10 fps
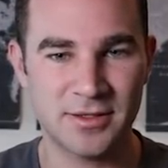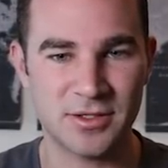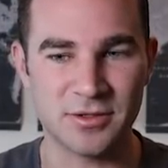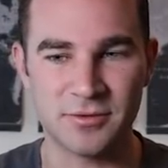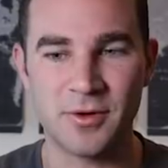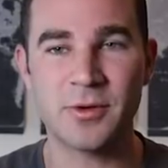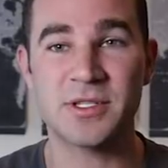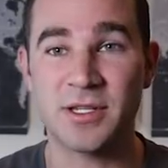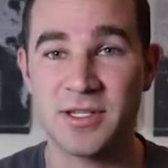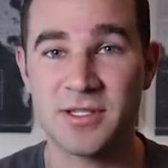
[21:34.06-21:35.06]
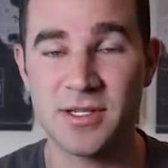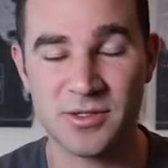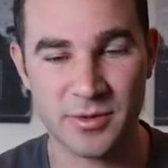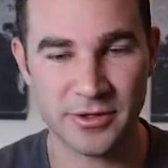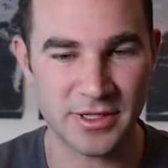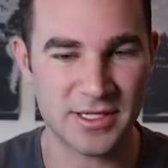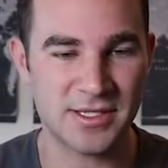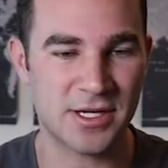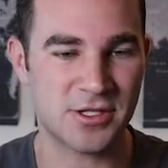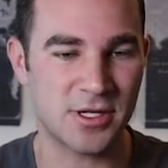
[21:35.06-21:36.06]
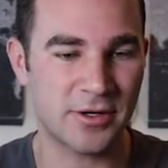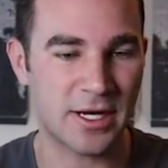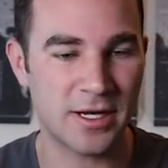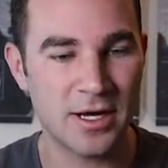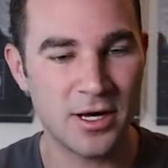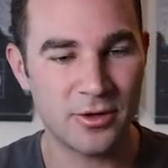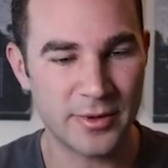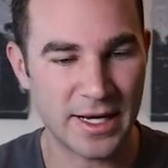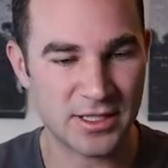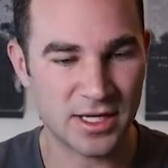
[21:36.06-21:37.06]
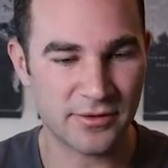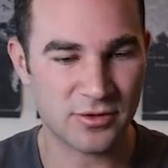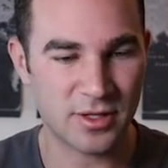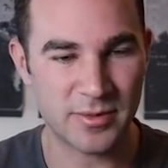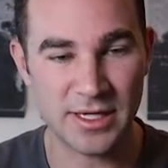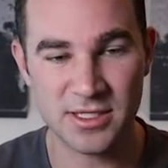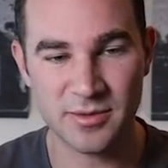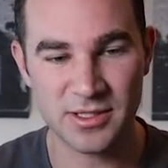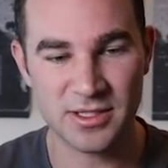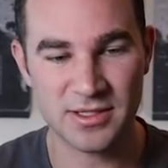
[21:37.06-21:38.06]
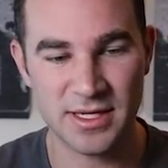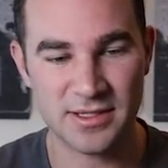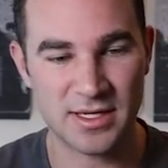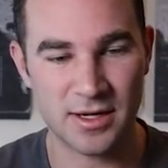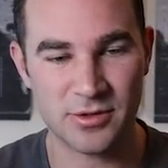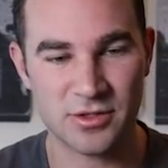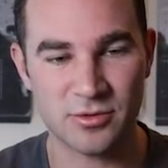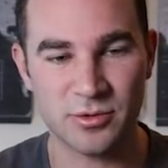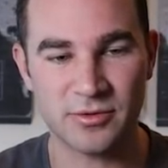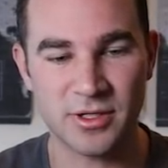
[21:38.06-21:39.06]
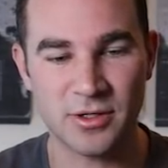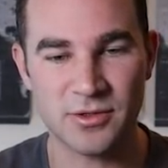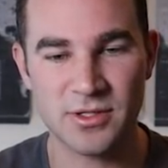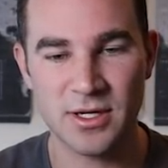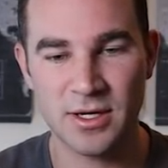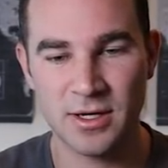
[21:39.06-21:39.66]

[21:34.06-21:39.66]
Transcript: So you can focus on the skills when you're in this section. Okay, React, JavaScript, HTML, CSS. I would just remove those.